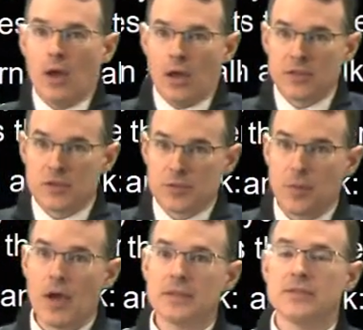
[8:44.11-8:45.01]
A
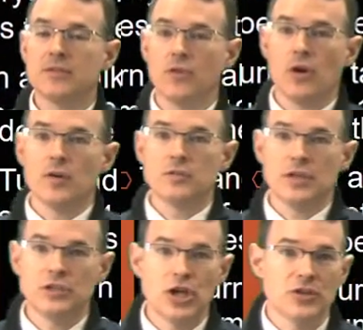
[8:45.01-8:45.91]
response that involves a
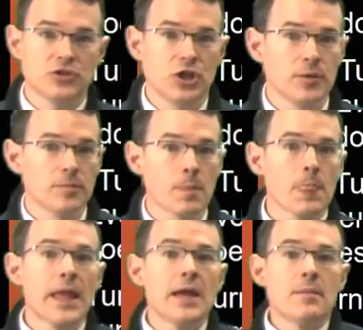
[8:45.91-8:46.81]
gesture.
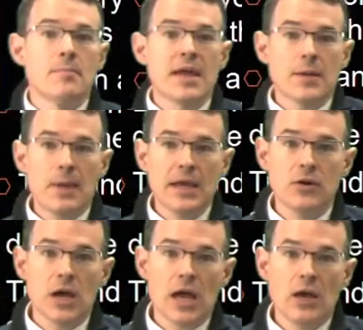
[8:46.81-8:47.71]
Make a
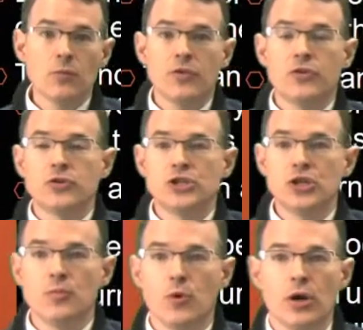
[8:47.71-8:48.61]
pentagon with your
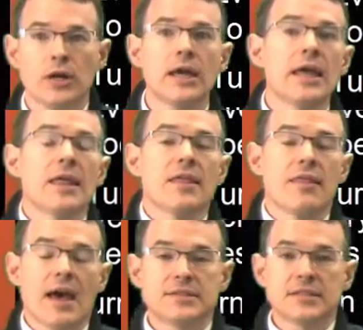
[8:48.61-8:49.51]
geoboard.
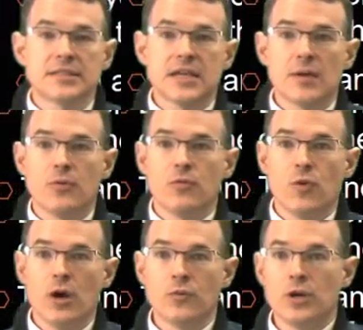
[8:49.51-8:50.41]
That's an example of
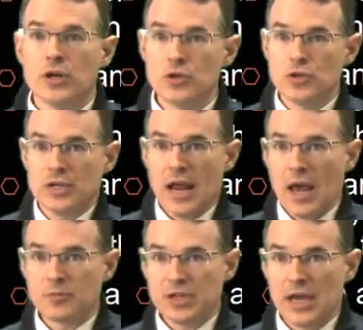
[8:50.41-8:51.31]
one where you're using an
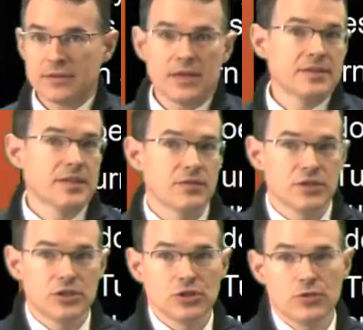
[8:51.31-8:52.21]
object that's given
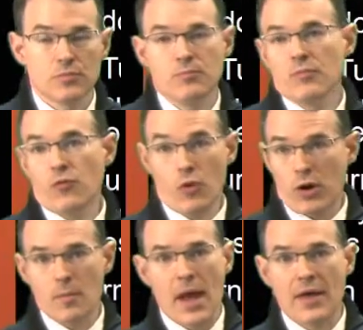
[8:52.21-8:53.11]
to you for a
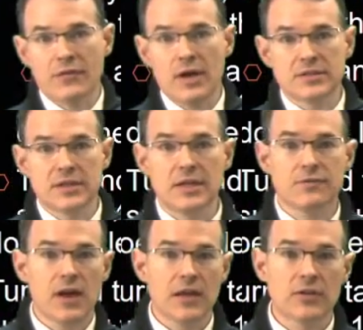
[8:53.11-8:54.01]
math lesson. And
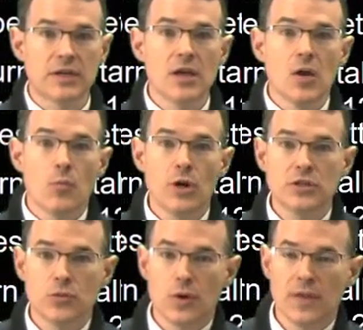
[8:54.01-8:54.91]
finally, point to
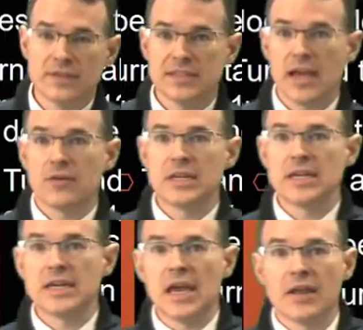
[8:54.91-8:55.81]
the word that has a silent
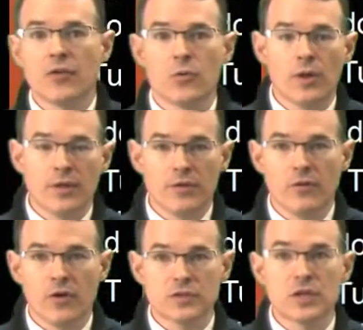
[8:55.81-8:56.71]
E, another one that
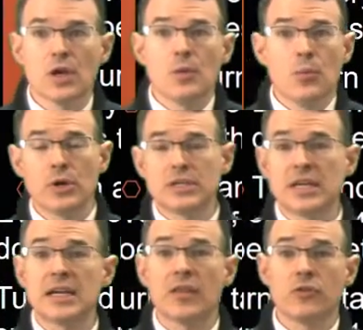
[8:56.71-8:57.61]
involves
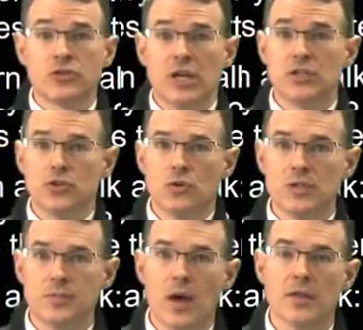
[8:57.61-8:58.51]
pointing, another gestural
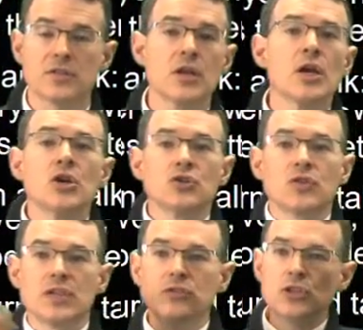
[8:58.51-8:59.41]
response. So
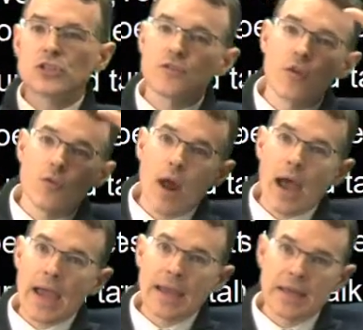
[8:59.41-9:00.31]
these are just a
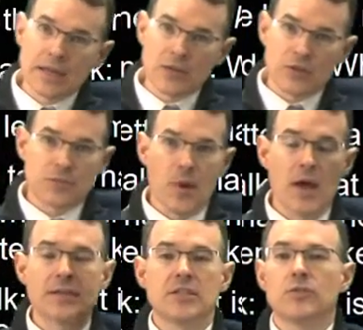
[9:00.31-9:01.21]
variety of responses.